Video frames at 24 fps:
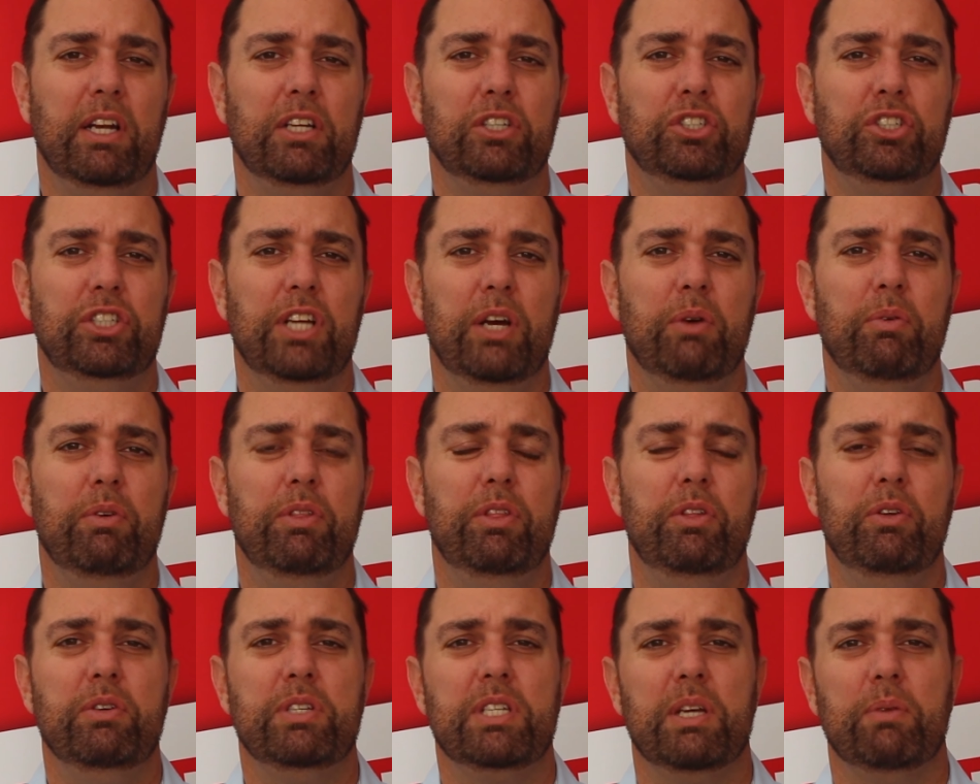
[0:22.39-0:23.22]
to share
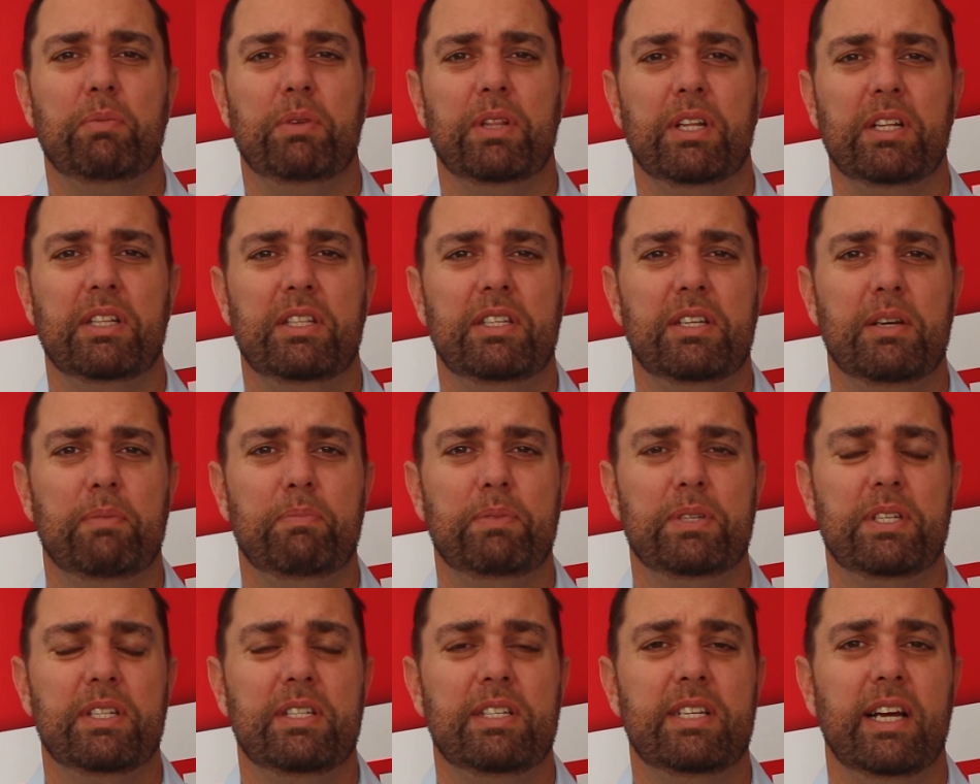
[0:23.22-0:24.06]
with you some of the
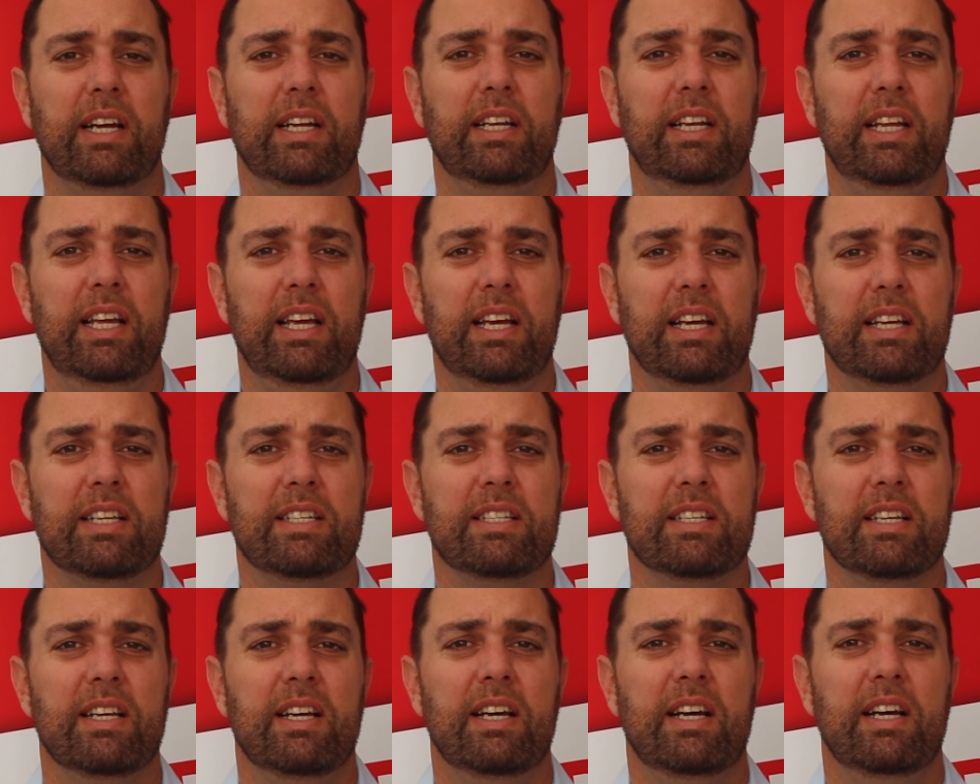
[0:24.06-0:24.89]
tips and
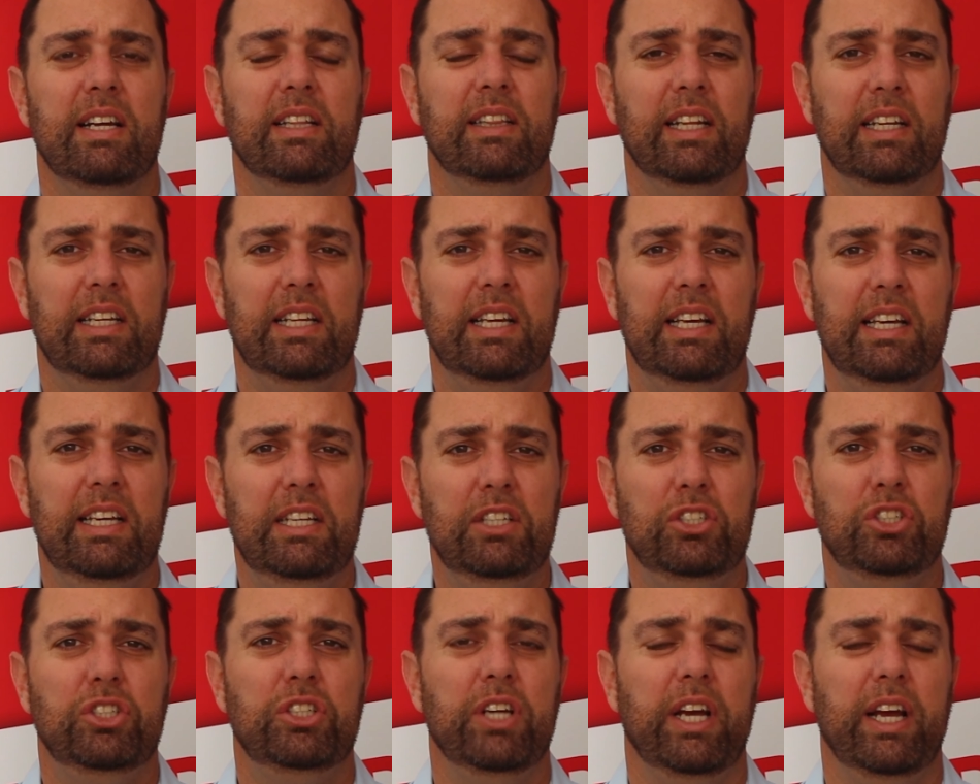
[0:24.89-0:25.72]
techniques that he
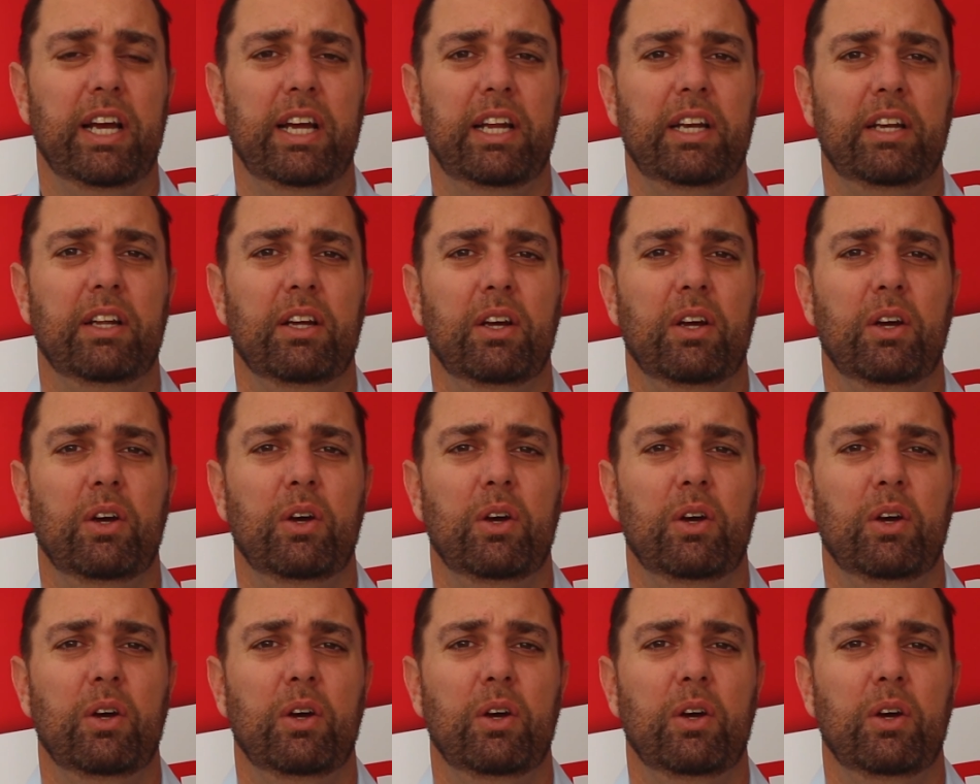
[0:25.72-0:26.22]
shared